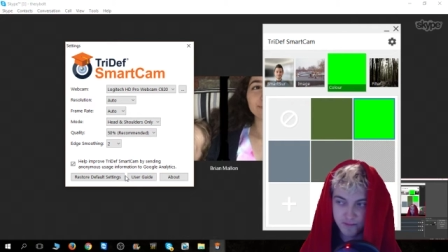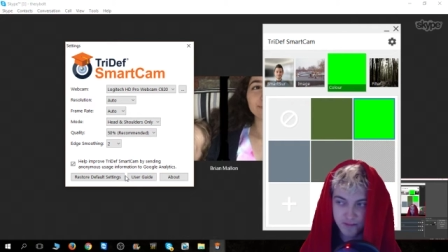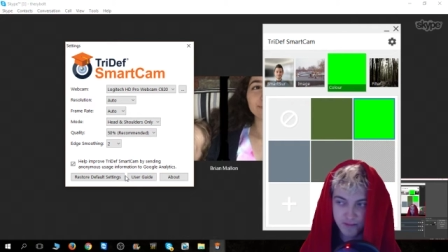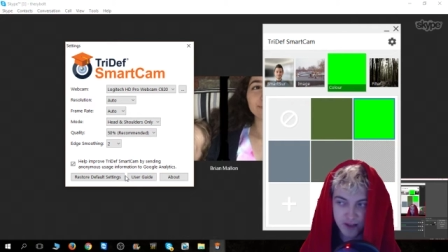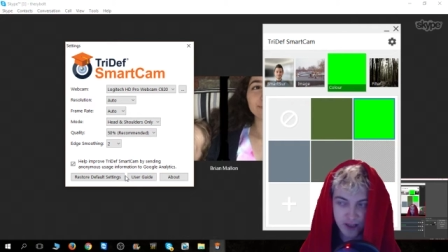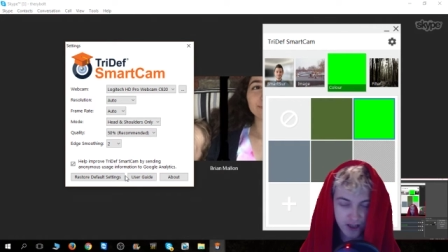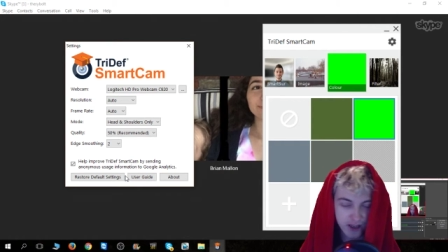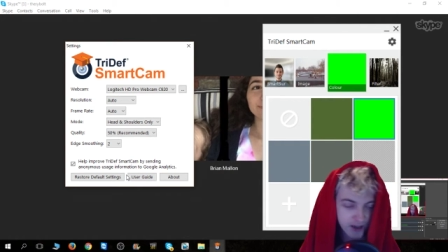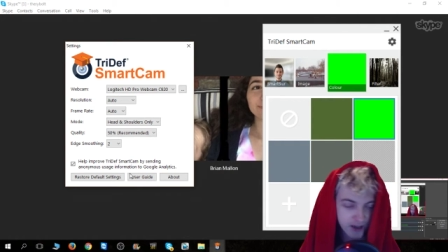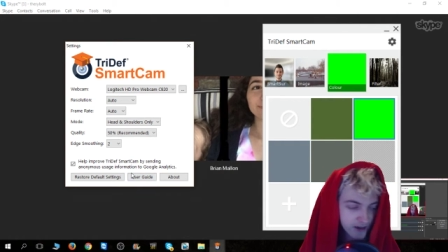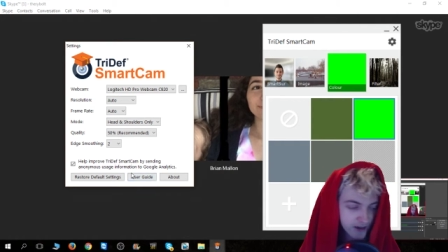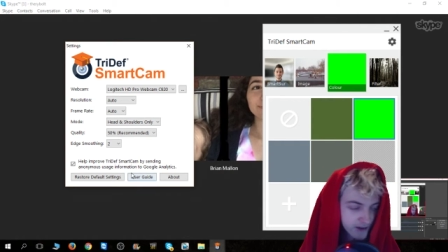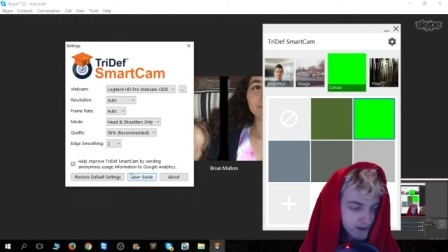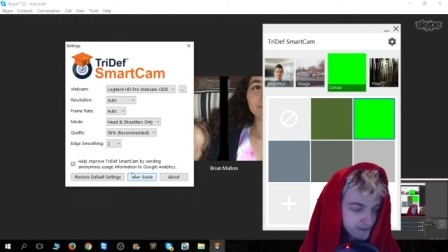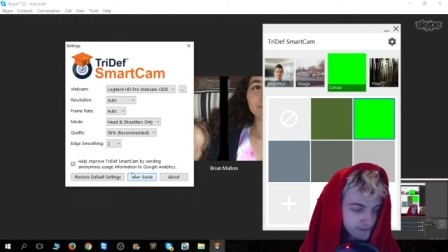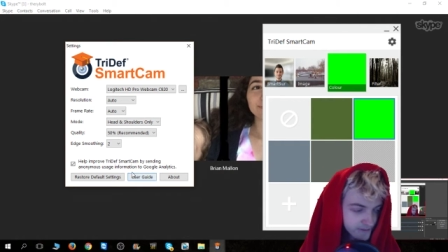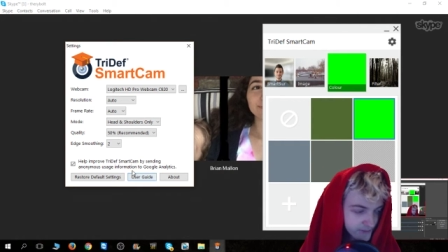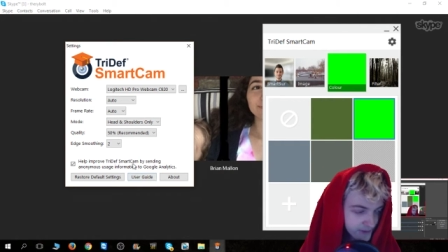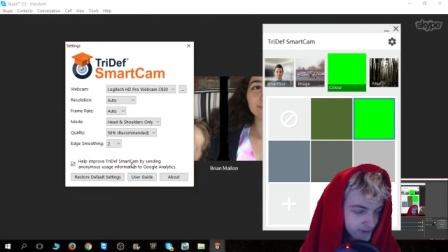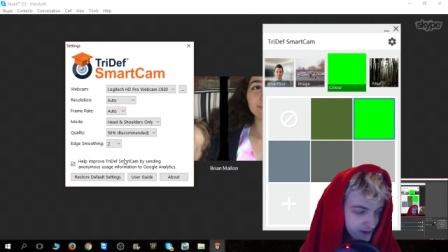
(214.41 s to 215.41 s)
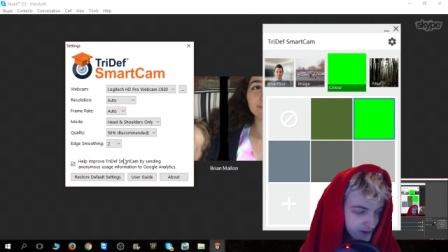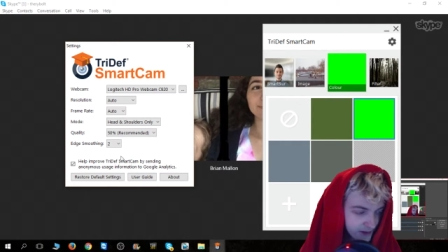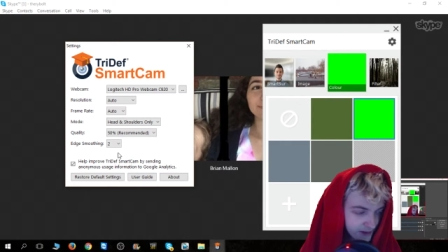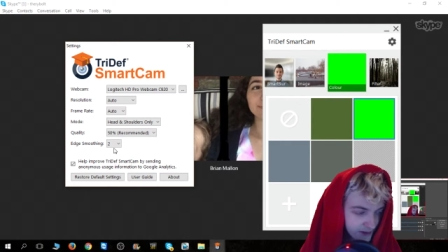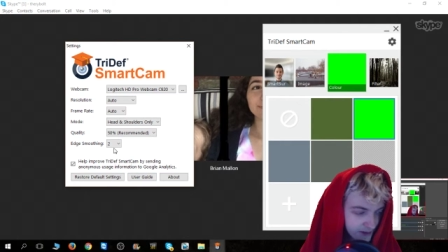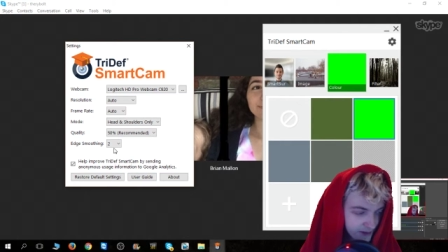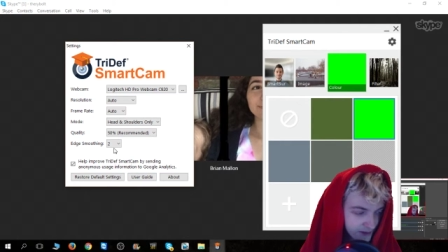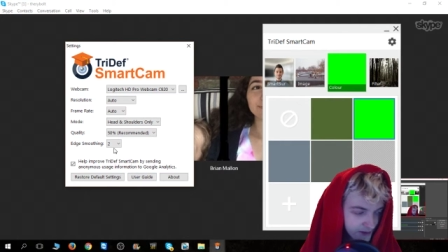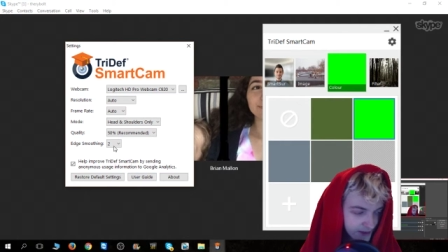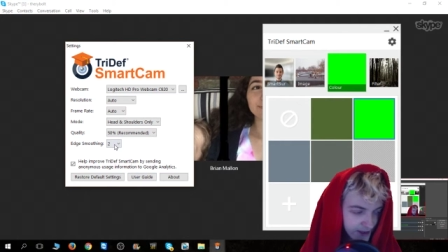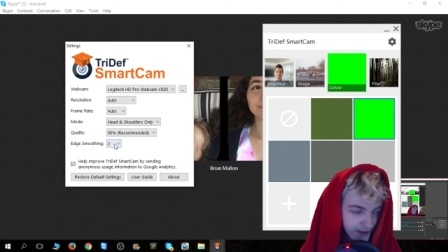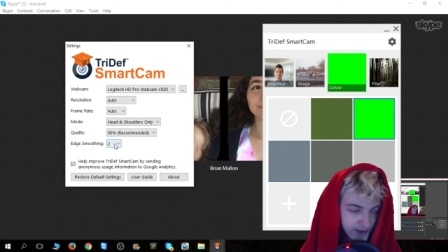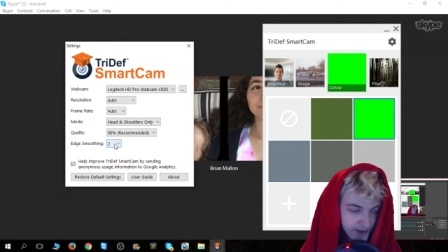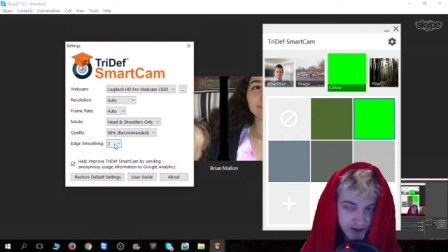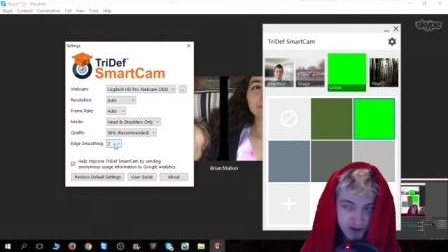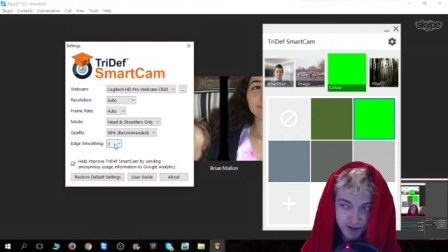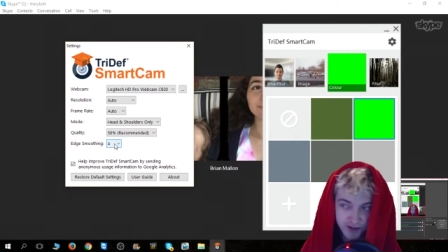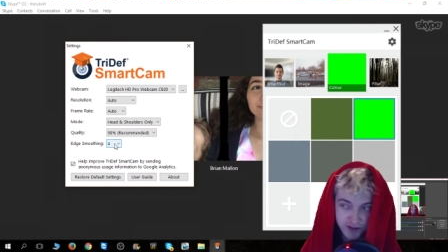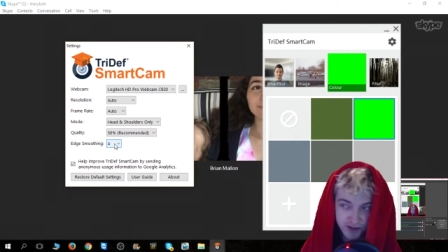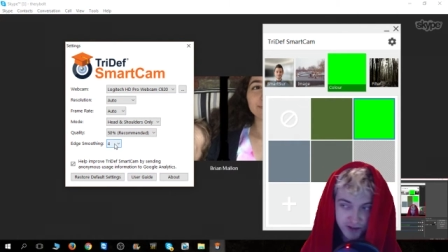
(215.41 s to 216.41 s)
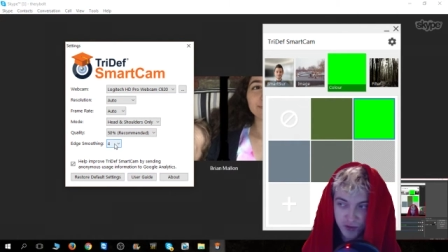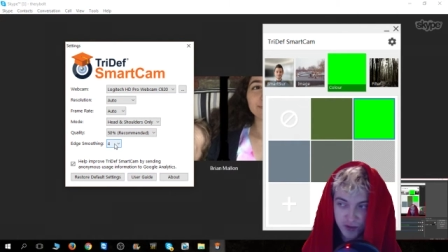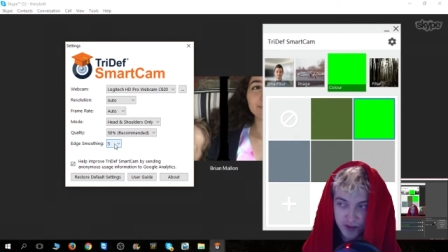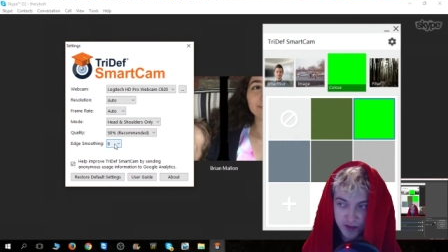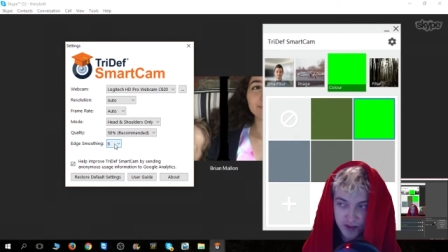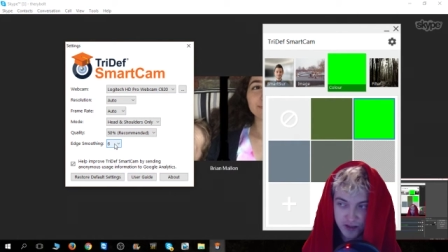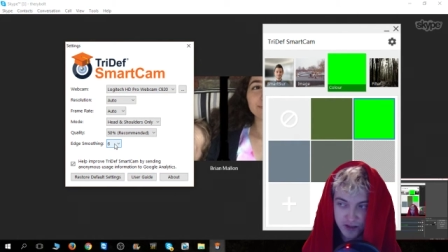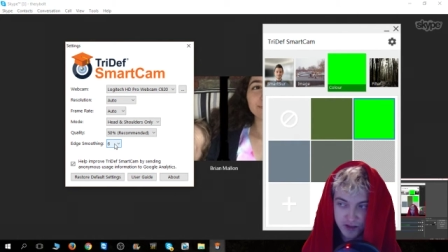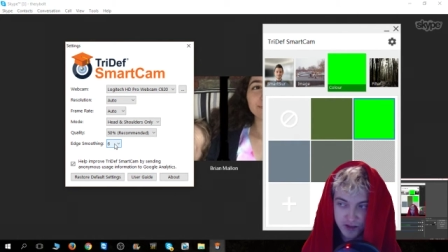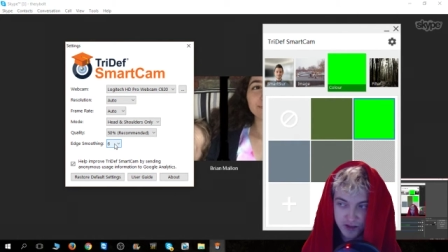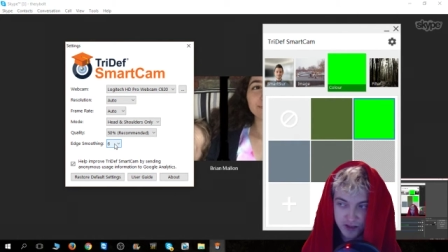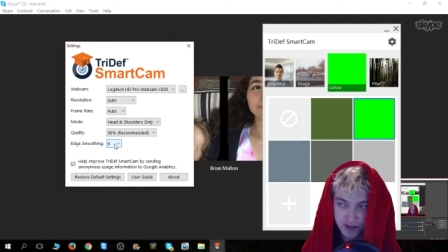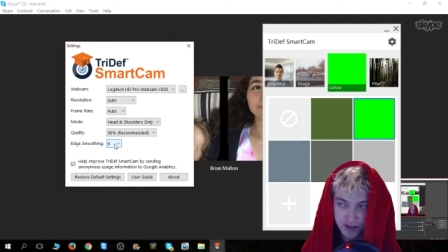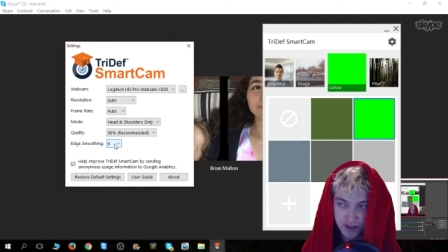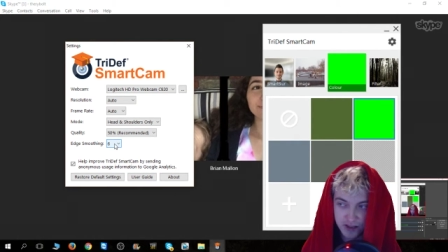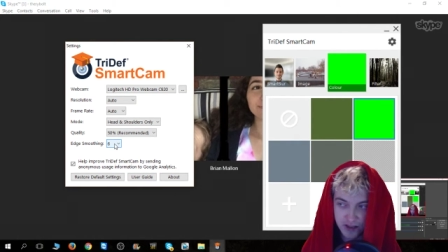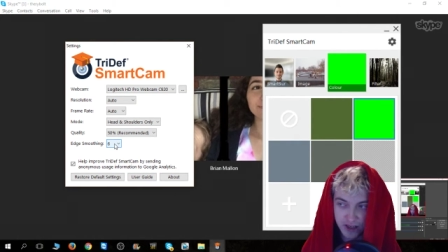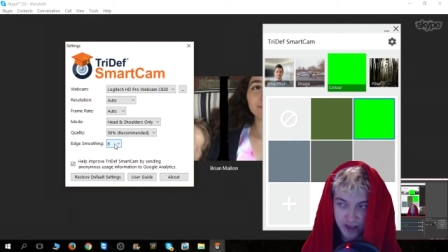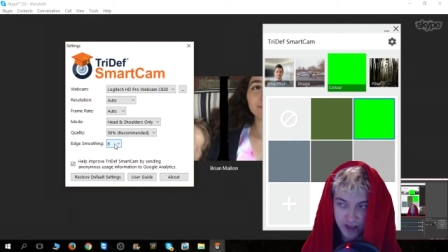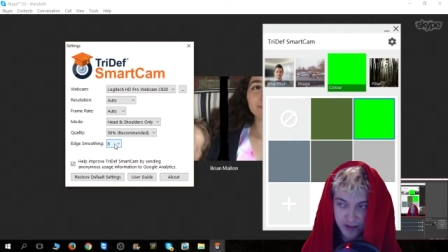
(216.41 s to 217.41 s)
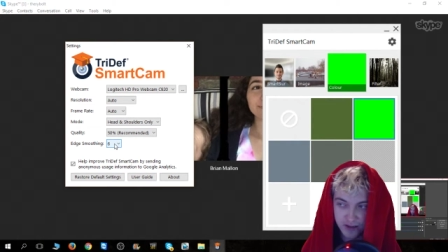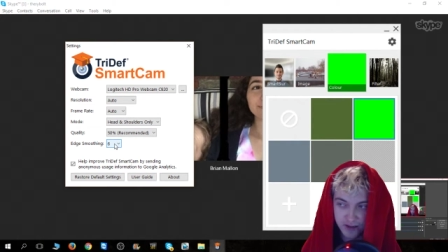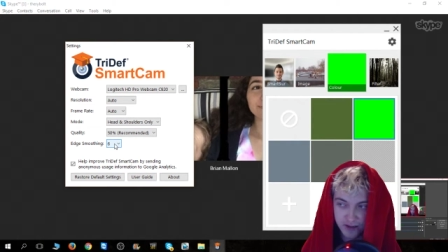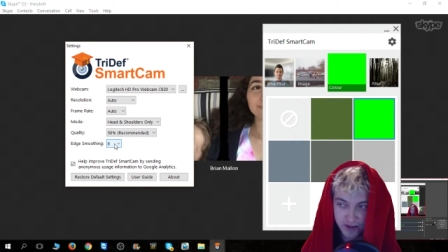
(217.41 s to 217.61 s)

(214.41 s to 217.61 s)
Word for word: Yeah. Uh, edge smoothing, let's see that,